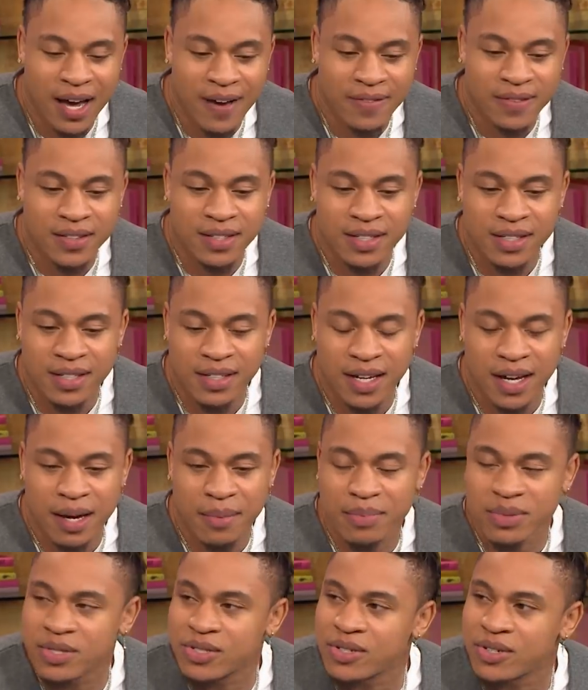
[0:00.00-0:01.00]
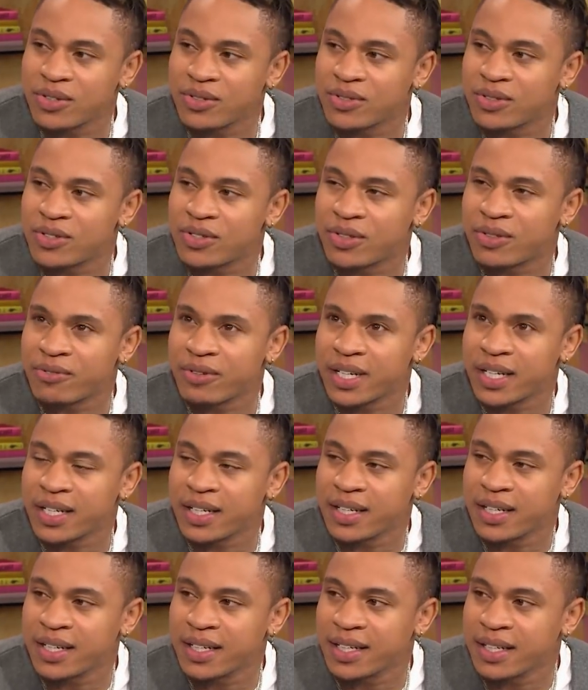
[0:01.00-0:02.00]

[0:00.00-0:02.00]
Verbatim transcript: after episode three,